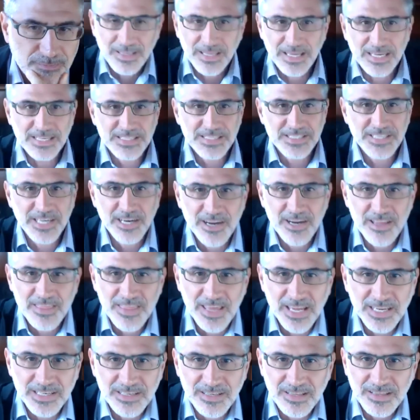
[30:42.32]
Yes, Jerry,
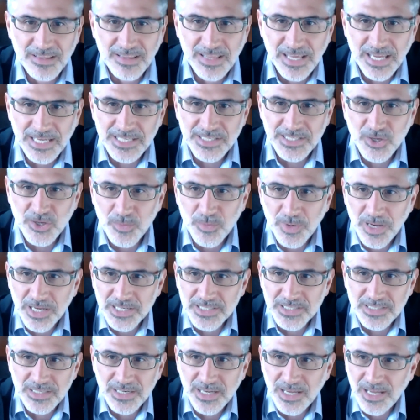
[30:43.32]
thanks so
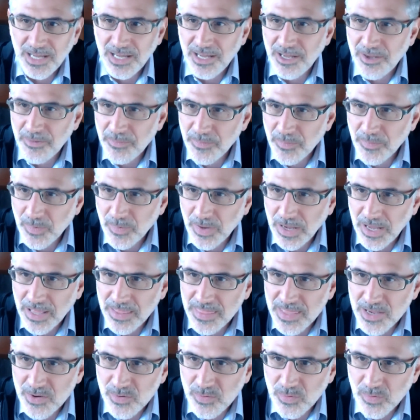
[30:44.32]
much. I
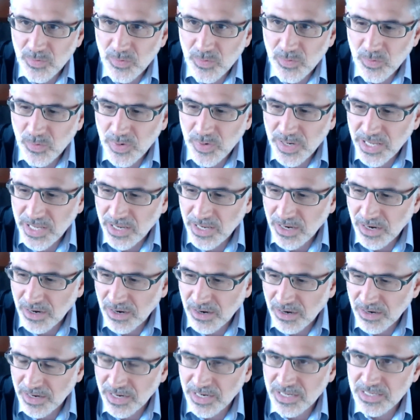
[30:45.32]
think we
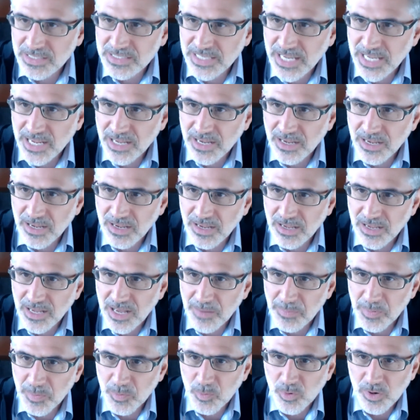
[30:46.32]
are gonna take a
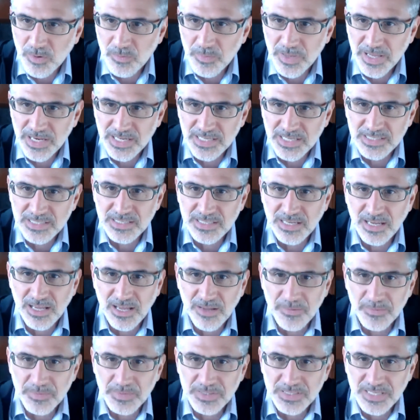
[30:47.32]
couple more minutes.
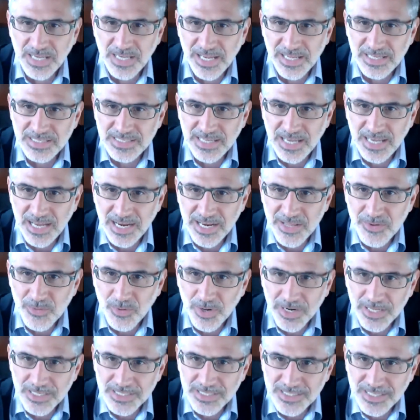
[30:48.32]
Sayantani
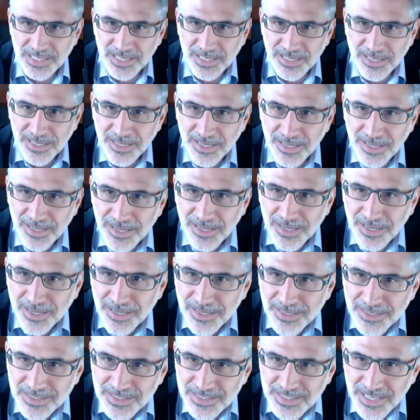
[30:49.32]
wanted to
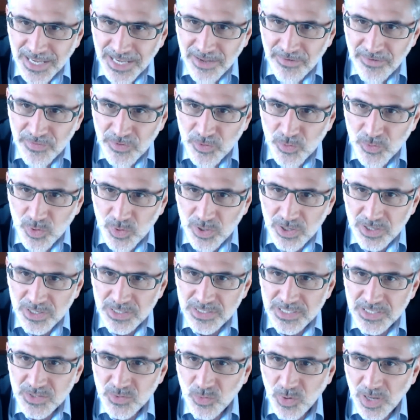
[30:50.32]
say a few
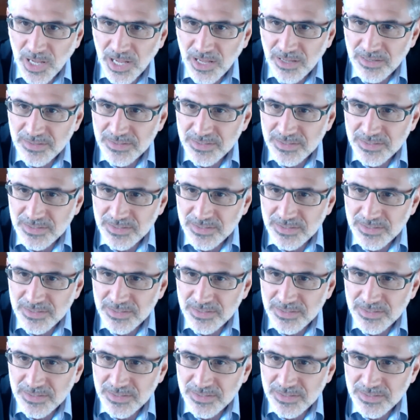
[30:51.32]
words as well.